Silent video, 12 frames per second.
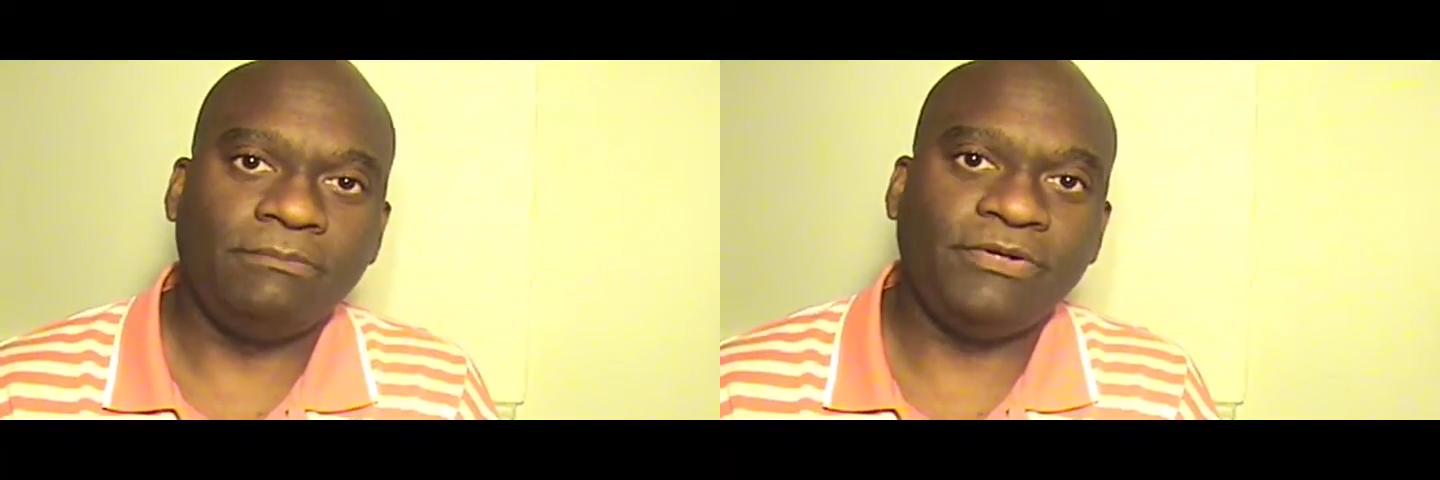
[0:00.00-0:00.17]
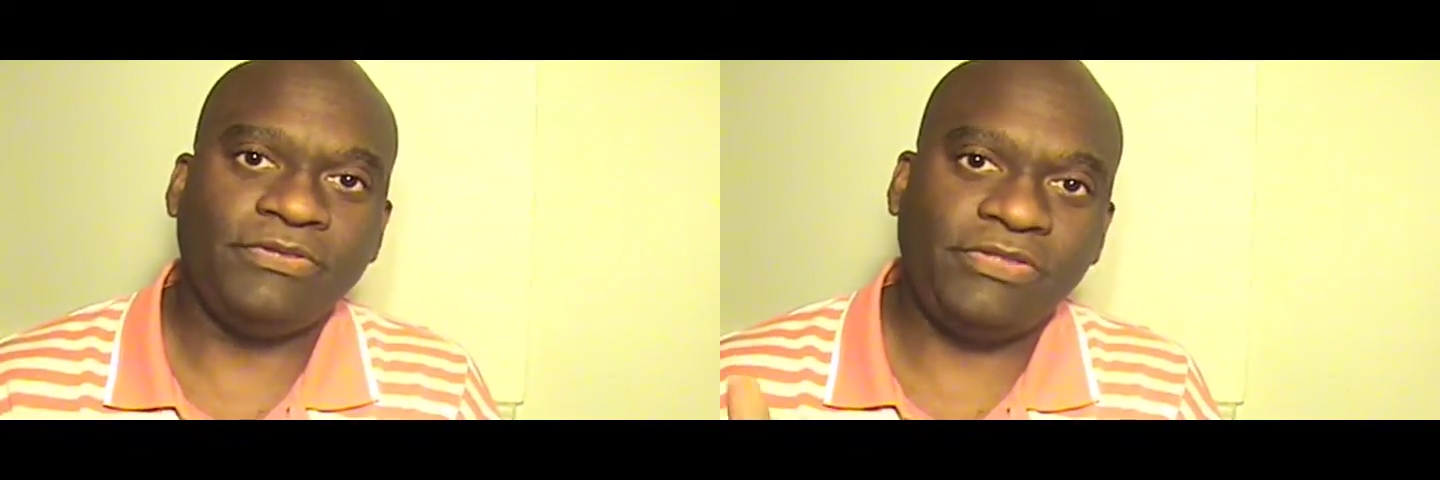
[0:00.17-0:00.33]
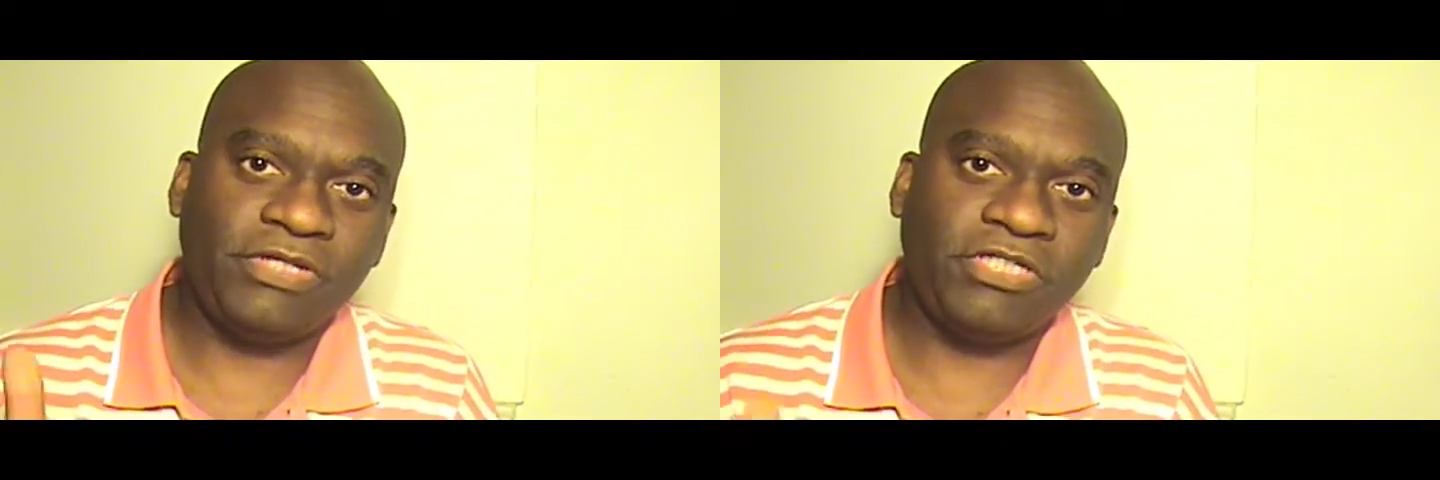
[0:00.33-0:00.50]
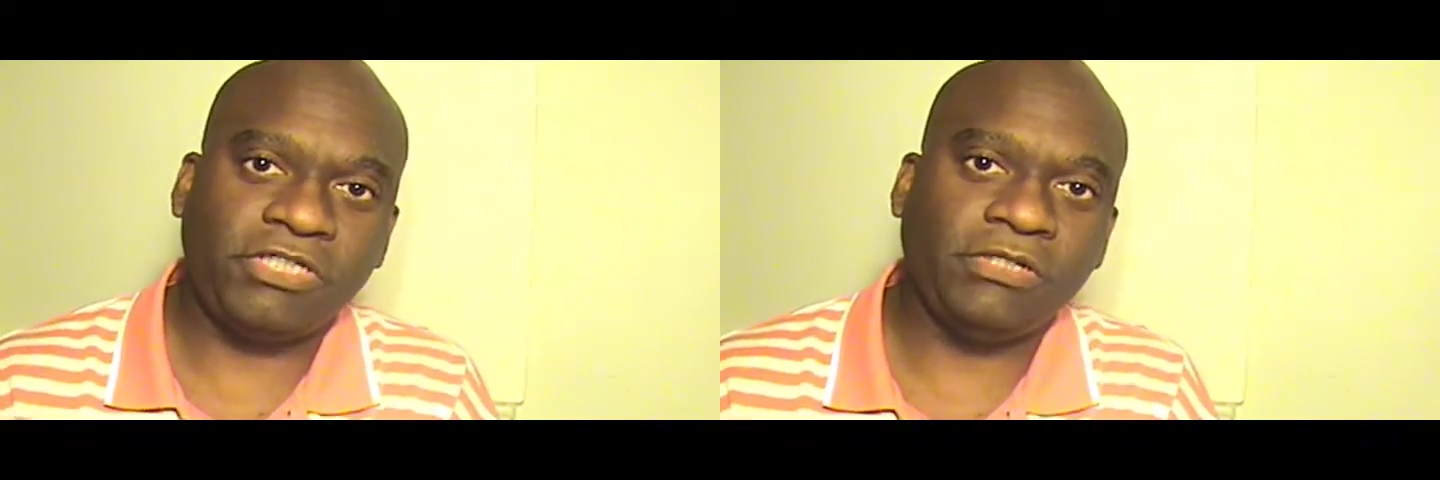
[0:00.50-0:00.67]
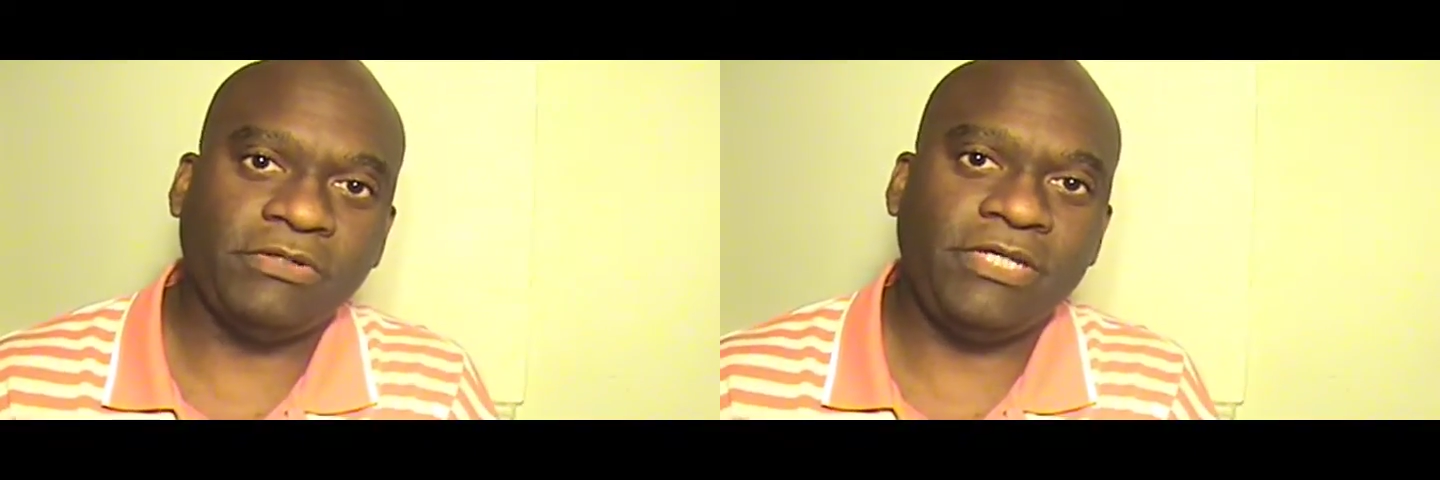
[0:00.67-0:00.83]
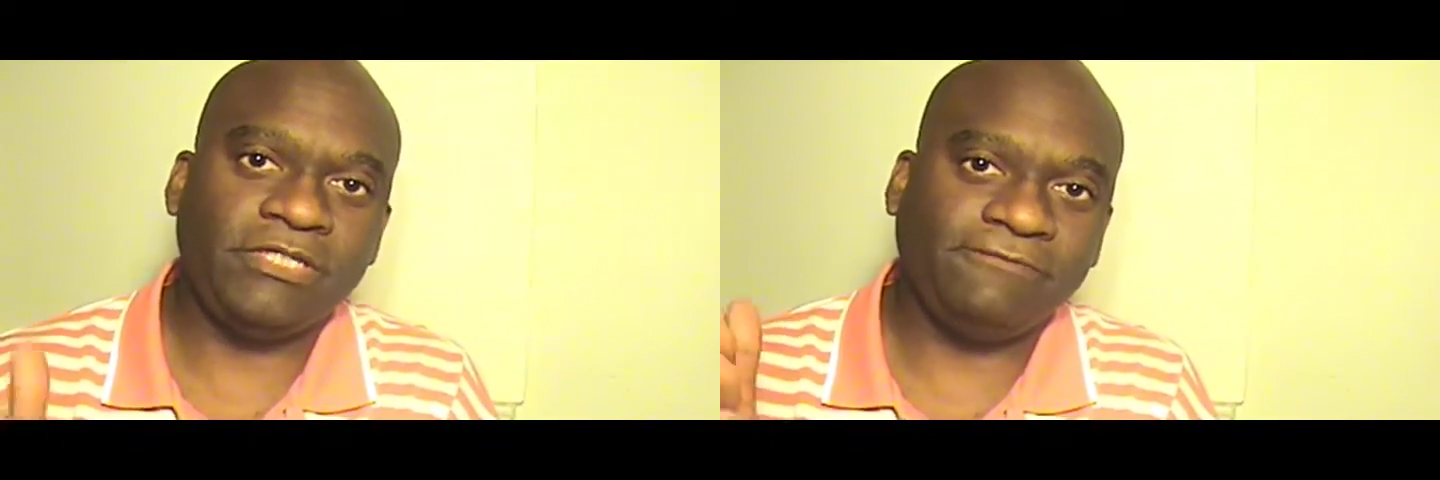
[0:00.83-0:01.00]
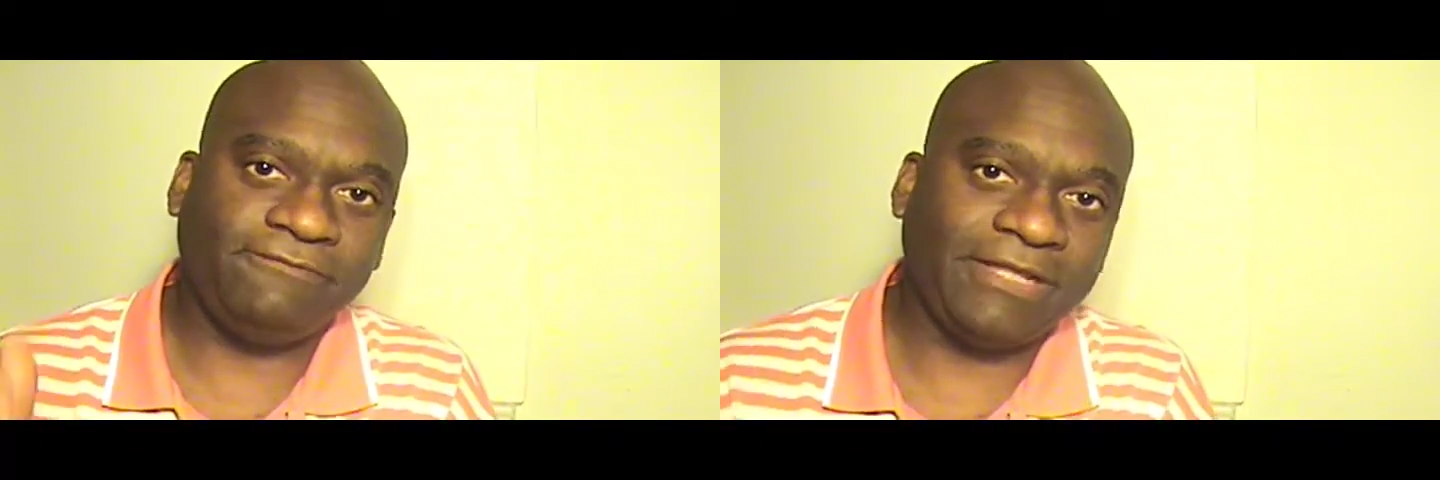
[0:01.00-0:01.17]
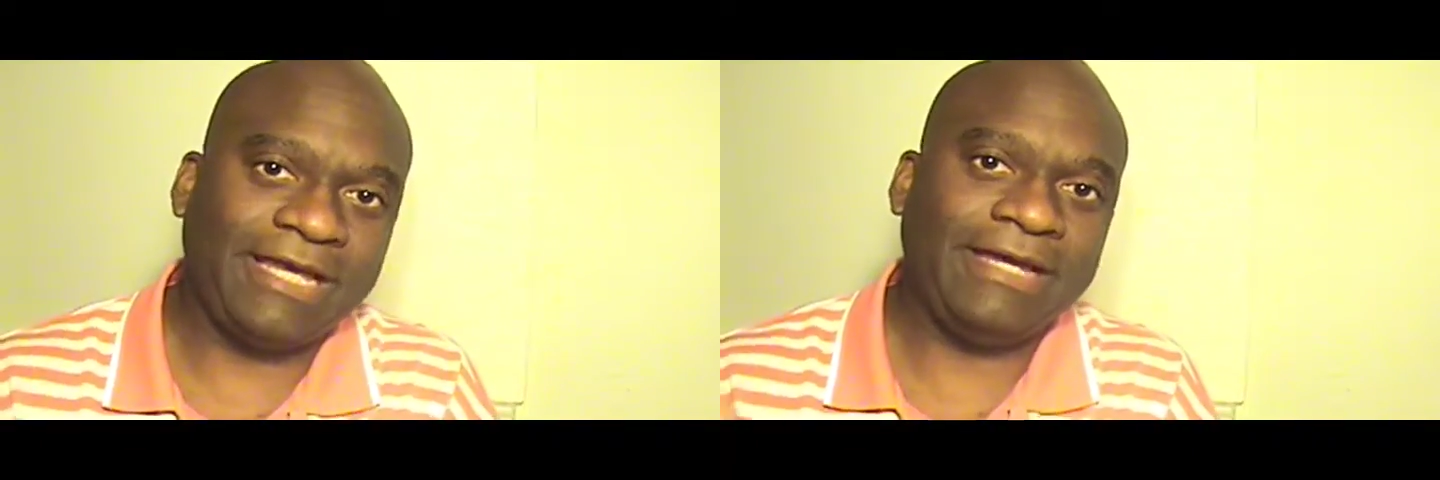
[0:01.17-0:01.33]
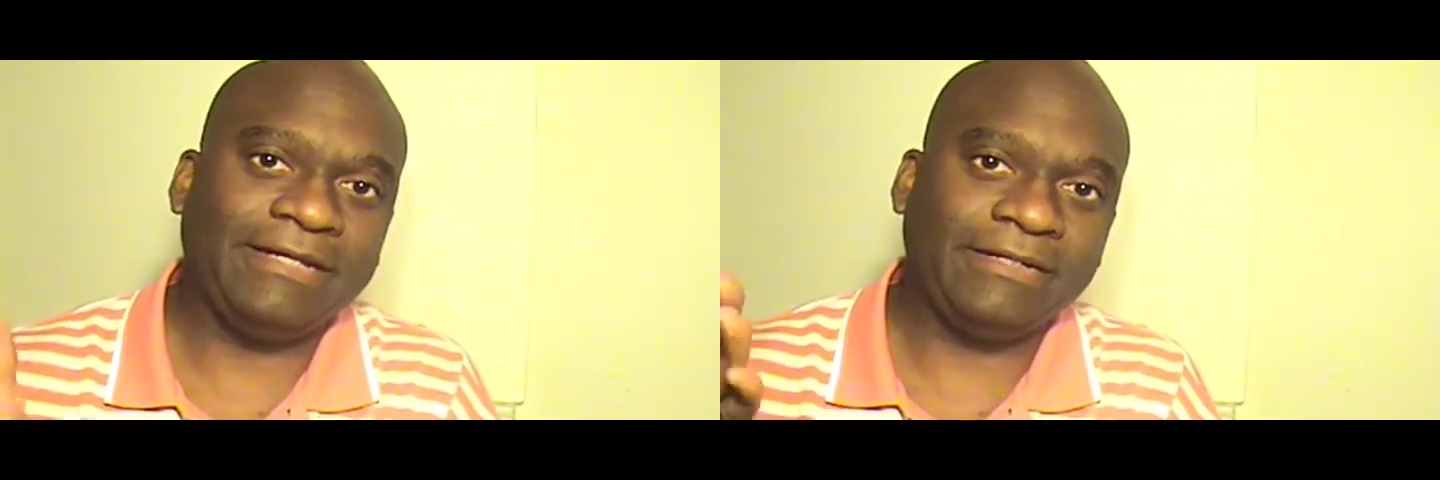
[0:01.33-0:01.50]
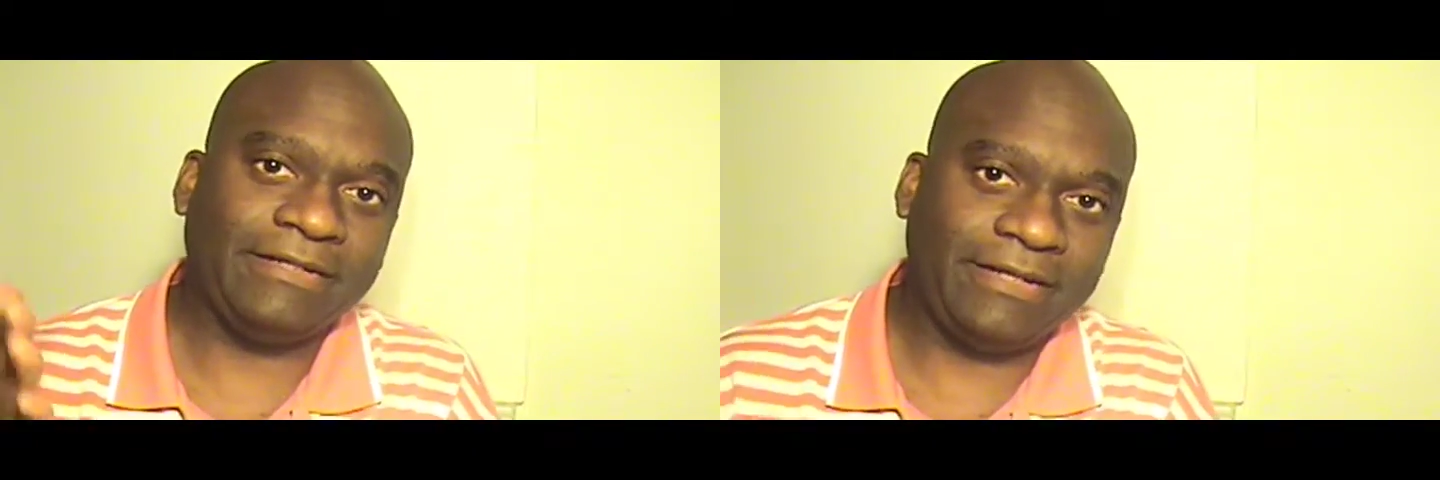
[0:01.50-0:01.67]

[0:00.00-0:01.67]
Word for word: but this year he's flat